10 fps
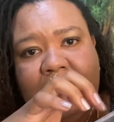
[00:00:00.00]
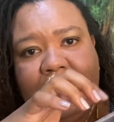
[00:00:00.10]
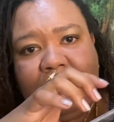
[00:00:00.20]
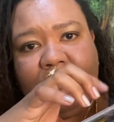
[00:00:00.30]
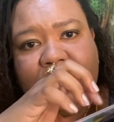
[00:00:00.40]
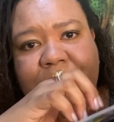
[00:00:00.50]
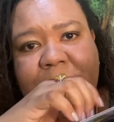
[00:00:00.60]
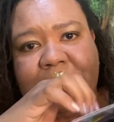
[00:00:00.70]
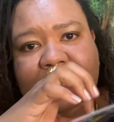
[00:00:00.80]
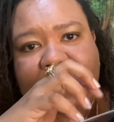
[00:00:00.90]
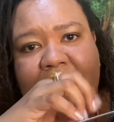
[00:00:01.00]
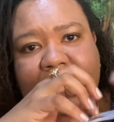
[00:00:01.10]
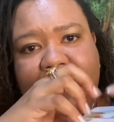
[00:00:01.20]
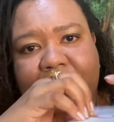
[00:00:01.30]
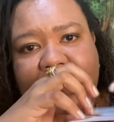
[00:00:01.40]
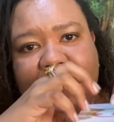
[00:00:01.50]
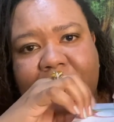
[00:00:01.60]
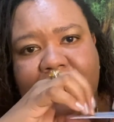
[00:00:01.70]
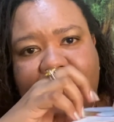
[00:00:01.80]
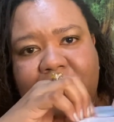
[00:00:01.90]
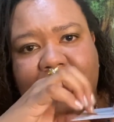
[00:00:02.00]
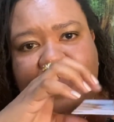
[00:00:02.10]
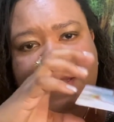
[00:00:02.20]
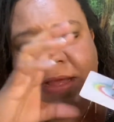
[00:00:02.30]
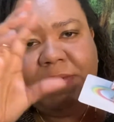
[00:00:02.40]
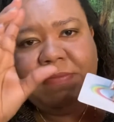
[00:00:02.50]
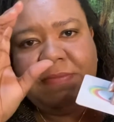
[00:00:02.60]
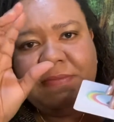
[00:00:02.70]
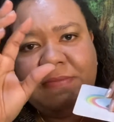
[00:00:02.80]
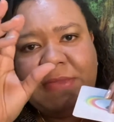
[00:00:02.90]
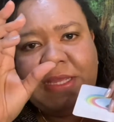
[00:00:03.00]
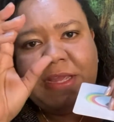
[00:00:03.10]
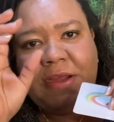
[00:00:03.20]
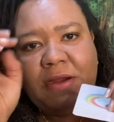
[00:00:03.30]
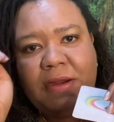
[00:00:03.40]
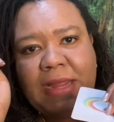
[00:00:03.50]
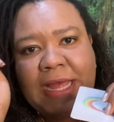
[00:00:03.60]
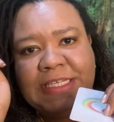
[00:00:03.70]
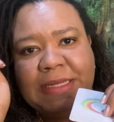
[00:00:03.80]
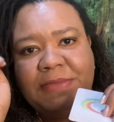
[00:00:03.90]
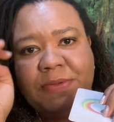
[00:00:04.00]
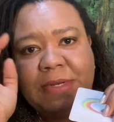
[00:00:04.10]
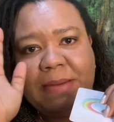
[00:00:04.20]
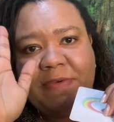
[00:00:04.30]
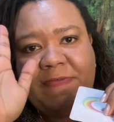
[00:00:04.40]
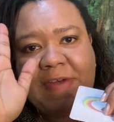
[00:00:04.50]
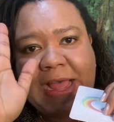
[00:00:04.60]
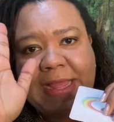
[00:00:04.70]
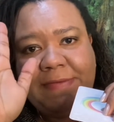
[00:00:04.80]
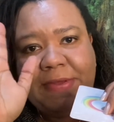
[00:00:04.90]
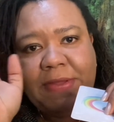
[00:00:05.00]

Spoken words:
which means that the year adds up to a number 5.